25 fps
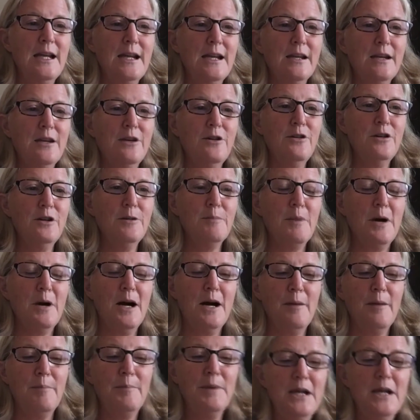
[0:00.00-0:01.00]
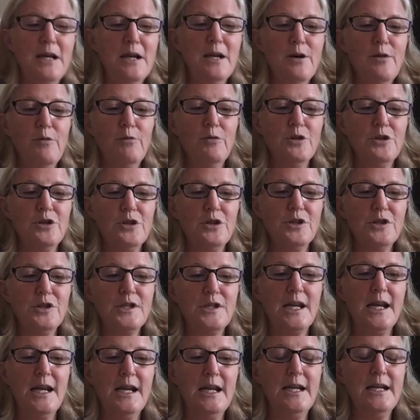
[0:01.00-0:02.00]
Canakinumab, which
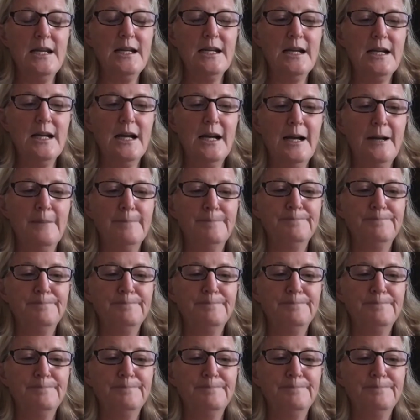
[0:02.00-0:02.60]
is it